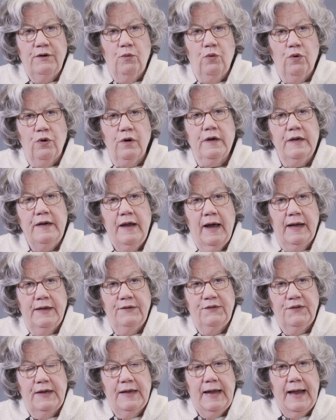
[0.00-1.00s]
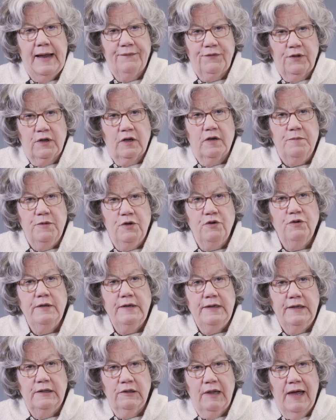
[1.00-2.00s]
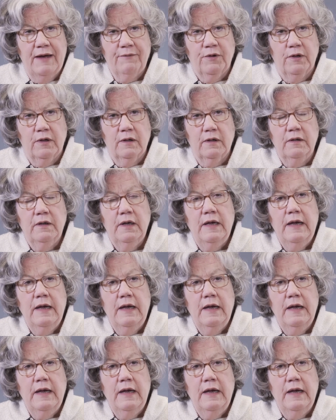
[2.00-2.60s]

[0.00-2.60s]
Organizing at the community level